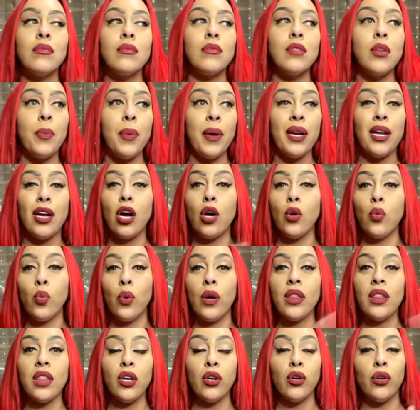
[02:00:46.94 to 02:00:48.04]
depending on
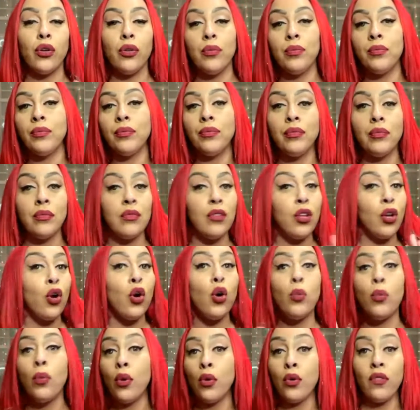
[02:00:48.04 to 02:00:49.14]
what their
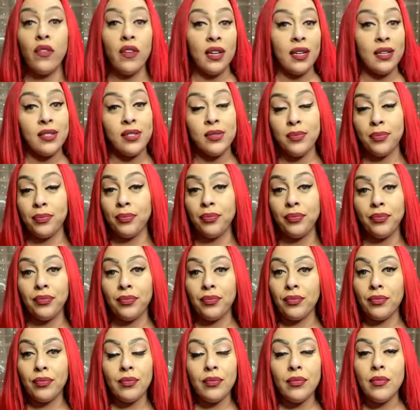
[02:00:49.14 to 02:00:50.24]
whole motive is.
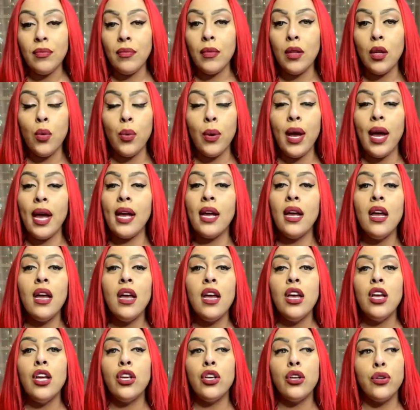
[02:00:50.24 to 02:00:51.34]
Okay,
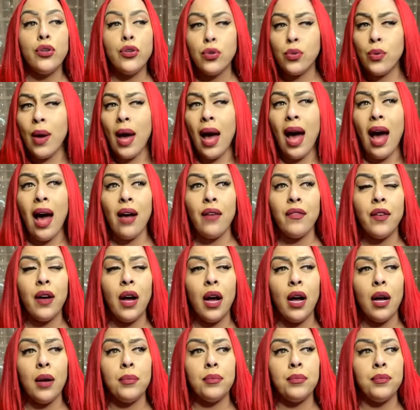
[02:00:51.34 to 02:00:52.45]
you do have
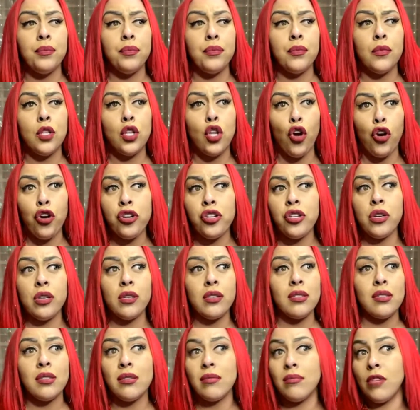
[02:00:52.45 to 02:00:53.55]

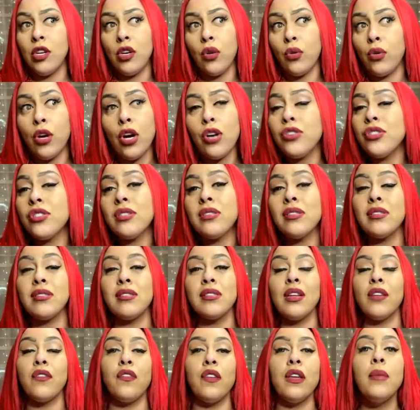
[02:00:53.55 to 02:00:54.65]

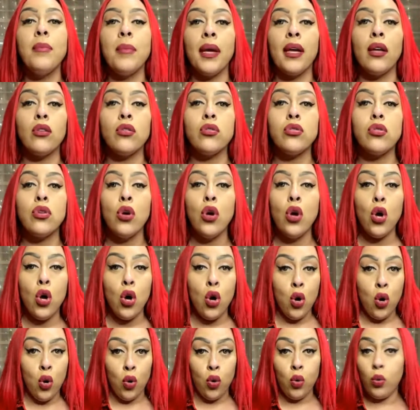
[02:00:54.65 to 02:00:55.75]
narcissistic females
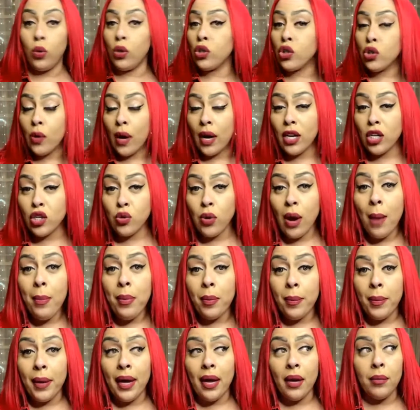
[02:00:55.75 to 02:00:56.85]
who will try to trap
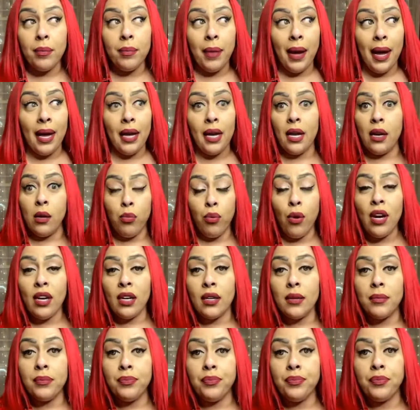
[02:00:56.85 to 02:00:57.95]
a man by getting pregnant.